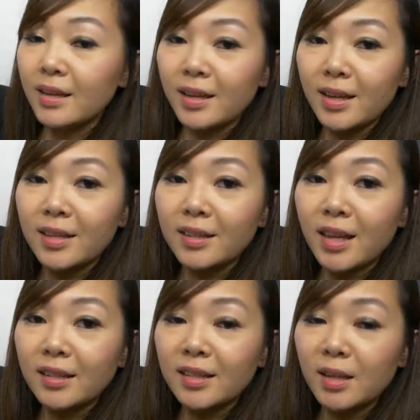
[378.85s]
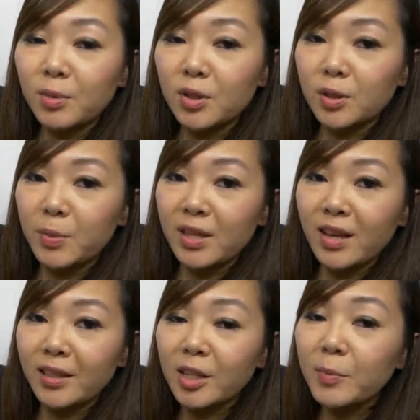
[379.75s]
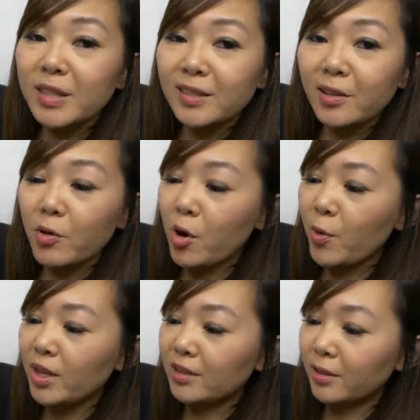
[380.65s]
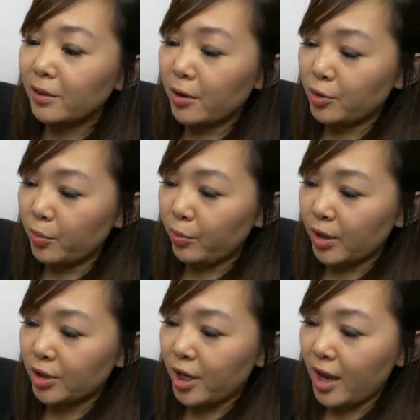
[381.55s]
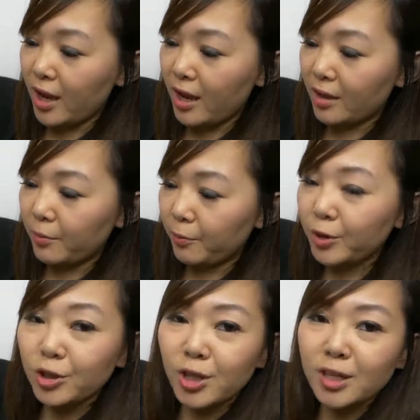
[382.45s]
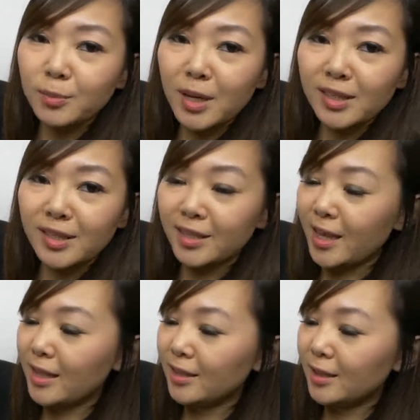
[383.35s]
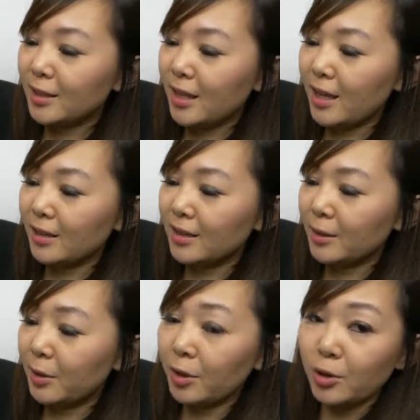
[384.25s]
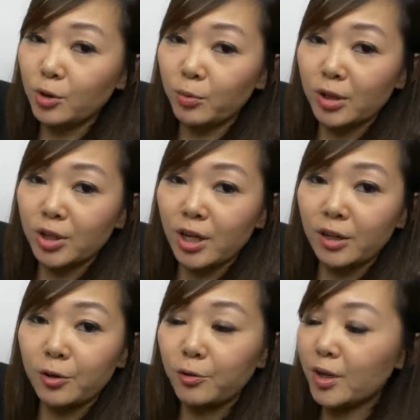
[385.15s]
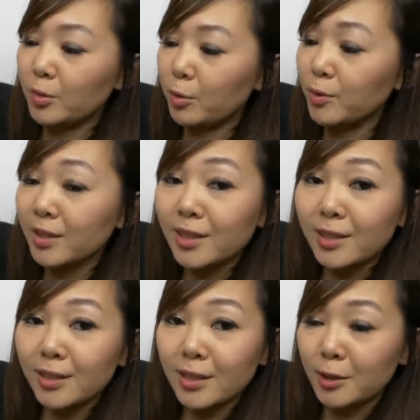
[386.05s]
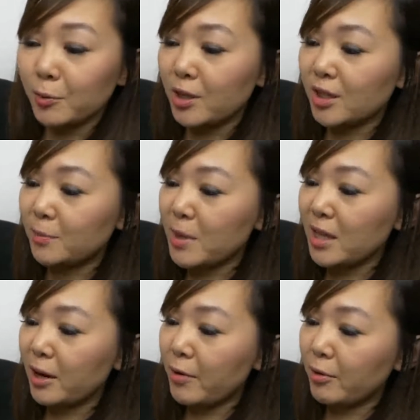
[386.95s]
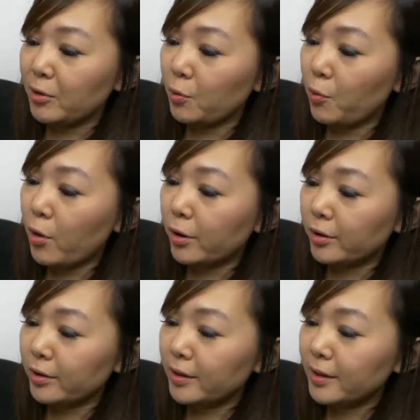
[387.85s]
It does seem to spin a little bit slower when it's a larger brush head, which does make sense since a larger brush head creates more resistance when it's spinning around in the water.